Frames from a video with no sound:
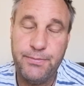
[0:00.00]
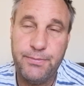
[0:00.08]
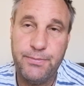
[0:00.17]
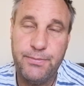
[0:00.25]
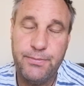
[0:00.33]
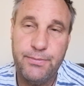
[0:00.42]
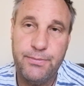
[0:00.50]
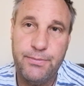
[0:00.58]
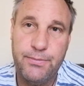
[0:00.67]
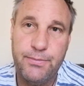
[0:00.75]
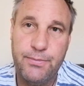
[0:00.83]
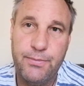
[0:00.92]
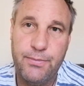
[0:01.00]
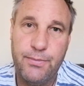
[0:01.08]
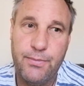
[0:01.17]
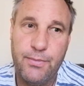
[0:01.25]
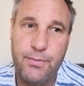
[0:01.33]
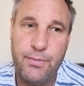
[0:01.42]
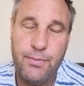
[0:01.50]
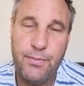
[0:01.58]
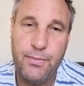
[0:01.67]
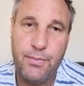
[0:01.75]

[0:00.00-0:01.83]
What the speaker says: Nobody speaks.